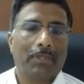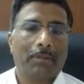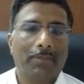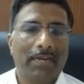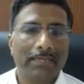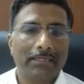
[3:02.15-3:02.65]

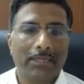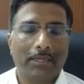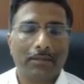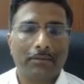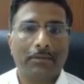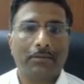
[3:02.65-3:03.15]
Building
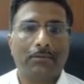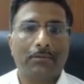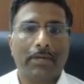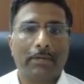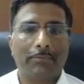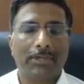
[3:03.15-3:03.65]

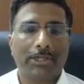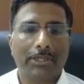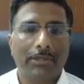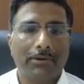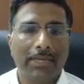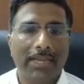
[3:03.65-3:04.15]
network
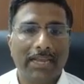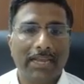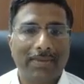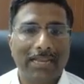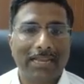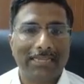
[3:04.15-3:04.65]
security as
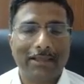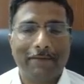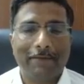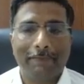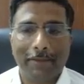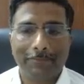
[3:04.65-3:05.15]
well as
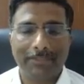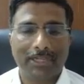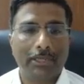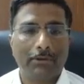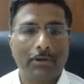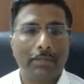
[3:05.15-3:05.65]
web
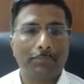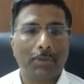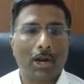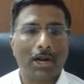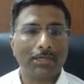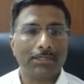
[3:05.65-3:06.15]
security
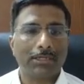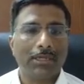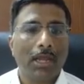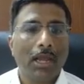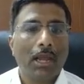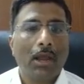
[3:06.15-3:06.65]
products.
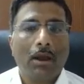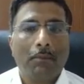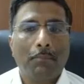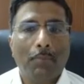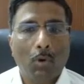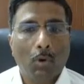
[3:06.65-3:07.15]

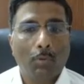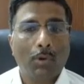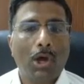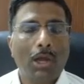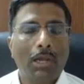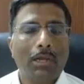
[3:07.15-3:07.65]

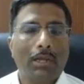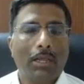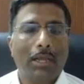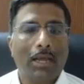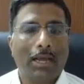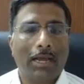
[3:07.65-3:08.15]
Overall,
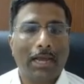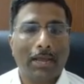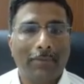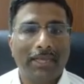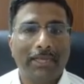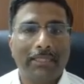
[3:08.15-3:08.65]
I've
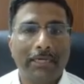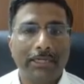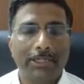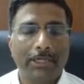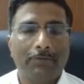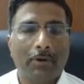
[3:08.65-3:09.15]
been in the
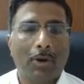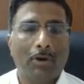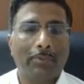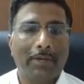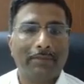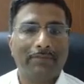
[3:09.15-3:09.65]
industry for
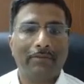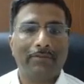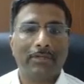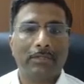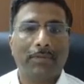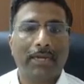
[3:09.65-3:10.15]
about 25
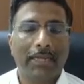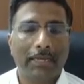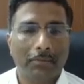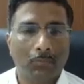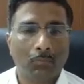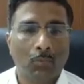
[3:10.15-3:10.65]
years,
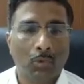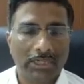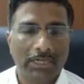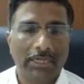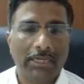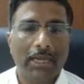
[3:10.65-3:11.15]

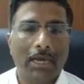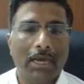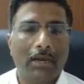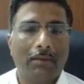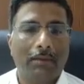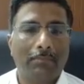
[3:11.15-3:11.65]
mostly
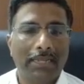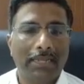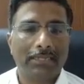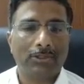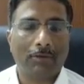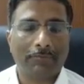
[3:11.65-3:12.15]

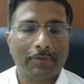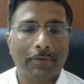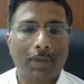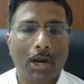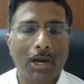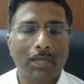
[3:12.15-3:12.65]
building software
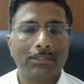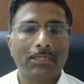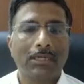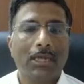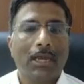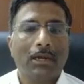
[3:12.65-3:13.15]
products,
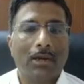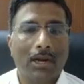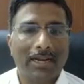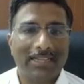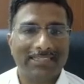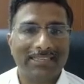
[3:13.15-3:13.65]
not
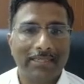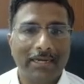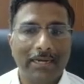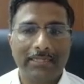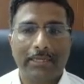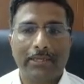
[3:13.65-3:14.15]

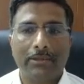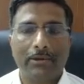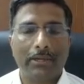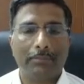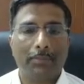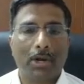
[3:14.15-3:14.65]
necessarily
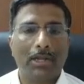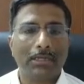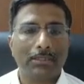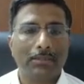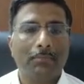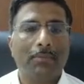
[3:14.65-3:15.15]
security
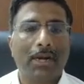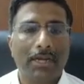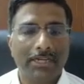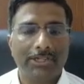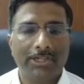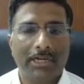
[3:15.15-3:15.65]
products, but
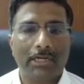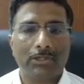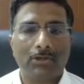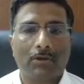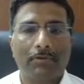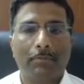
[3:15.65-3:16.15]
in general
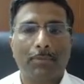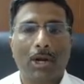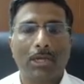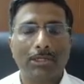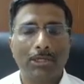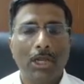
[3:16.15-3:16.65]
software
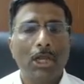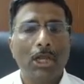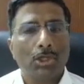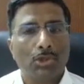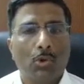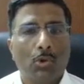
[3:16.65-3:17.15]
products.
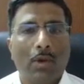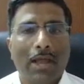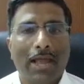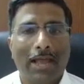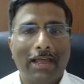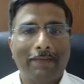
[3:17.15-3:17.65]
So
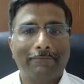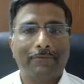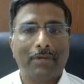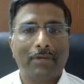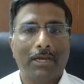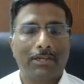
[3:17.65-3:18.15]
I
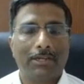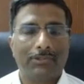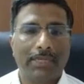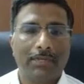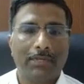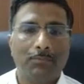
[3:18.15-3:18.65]
have
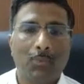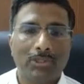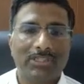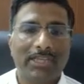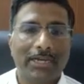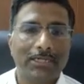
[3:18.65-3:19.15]
seen both
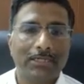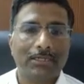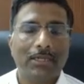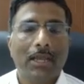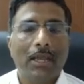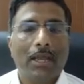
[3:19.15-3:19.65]
sides
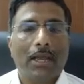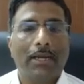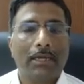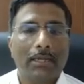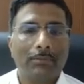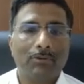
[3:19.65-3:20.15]
in
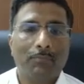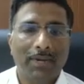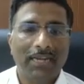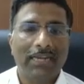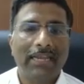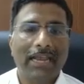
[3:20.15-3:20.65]
terms of
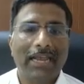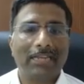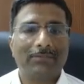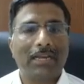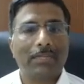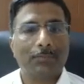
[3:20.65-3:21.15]
building
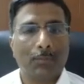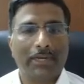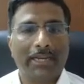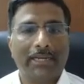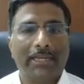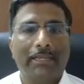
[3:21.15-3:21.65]
as well as
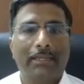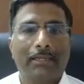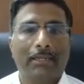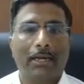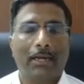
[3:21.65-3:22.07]
protecting,